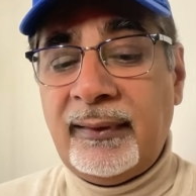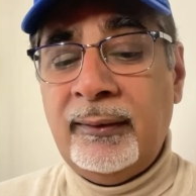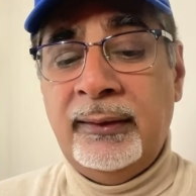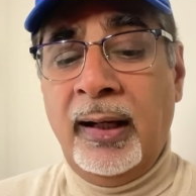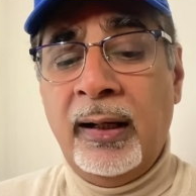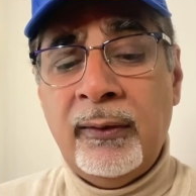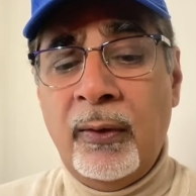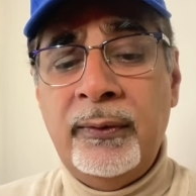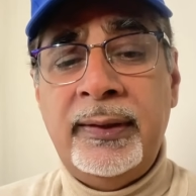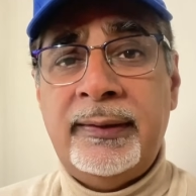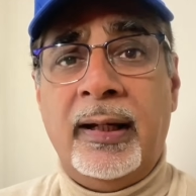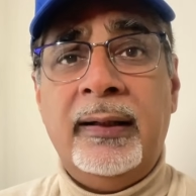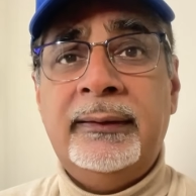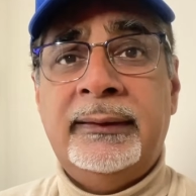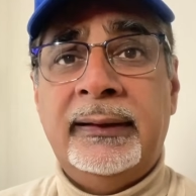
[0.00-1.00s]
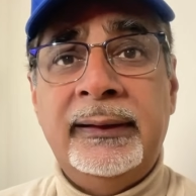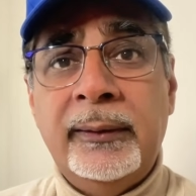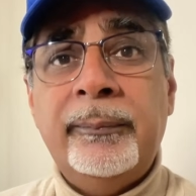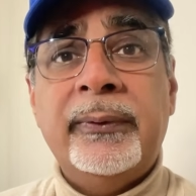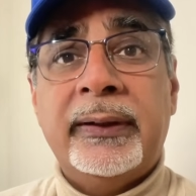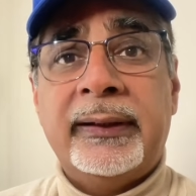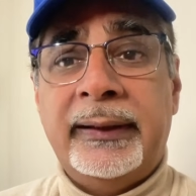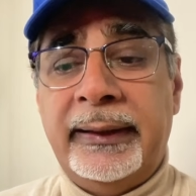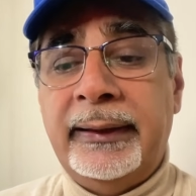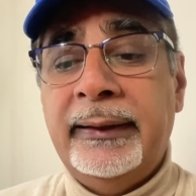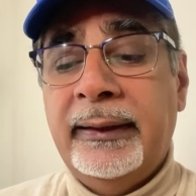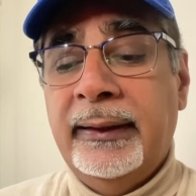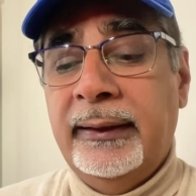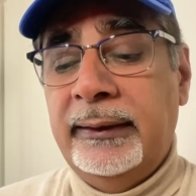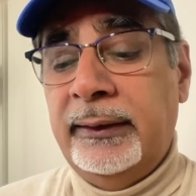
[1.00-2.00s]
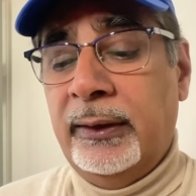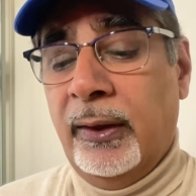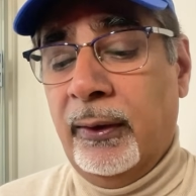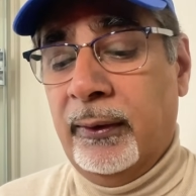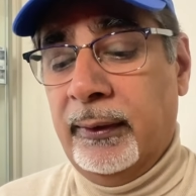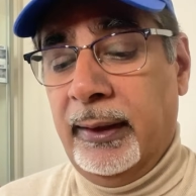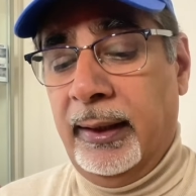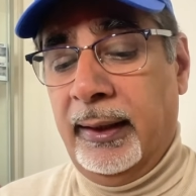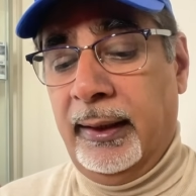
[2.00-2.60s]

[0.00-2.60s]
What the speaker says: Car owners aren't deliberately, you know,